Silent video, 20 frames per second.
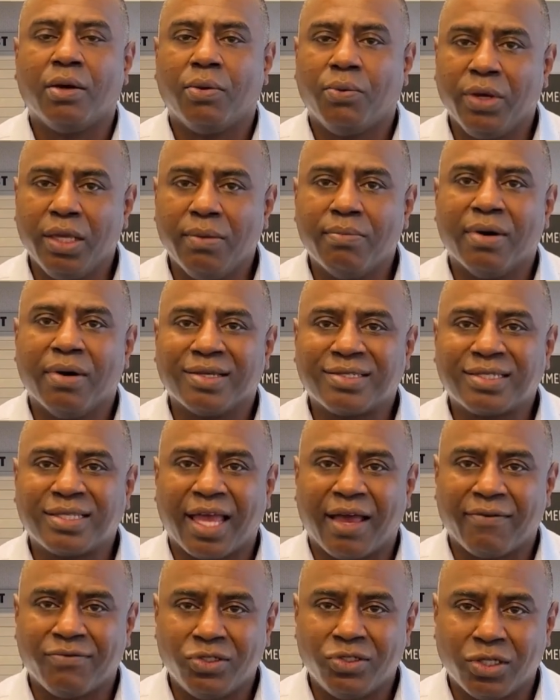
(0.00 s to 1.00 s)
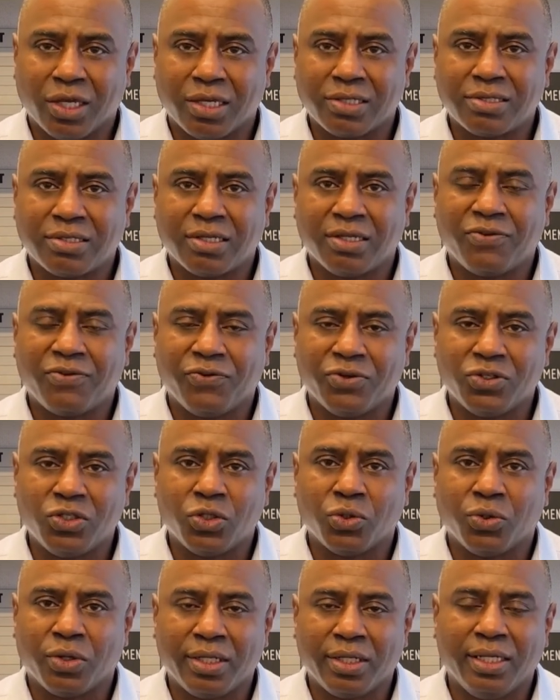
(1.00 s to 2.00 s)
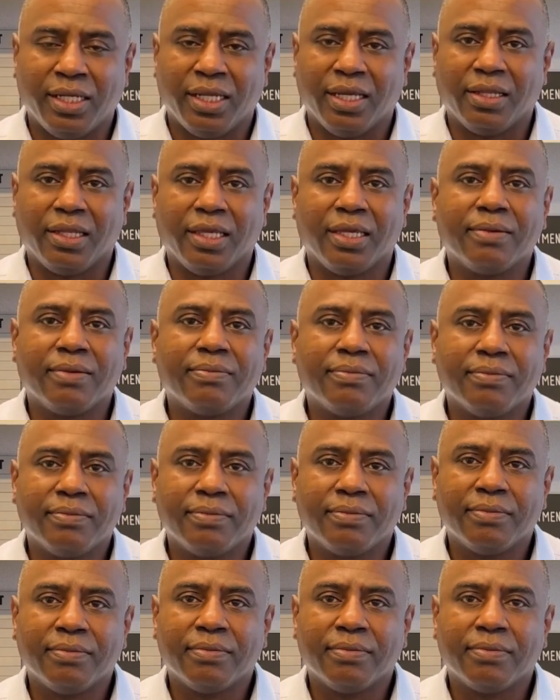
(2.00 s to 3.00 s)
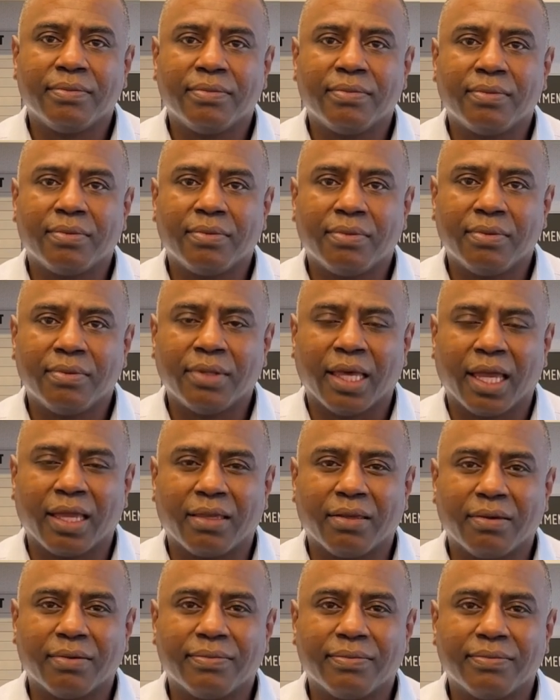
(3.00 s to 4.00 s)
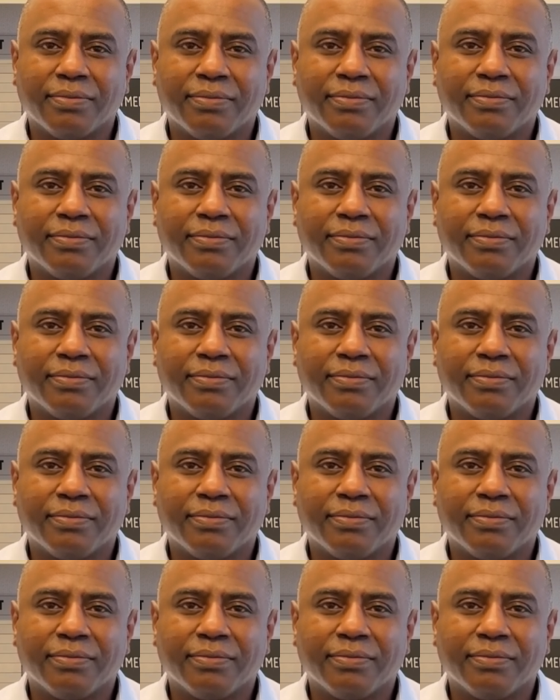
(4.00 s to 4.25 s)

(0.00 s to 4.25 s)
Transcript: We must have justice for Jordan Neely. Thank you.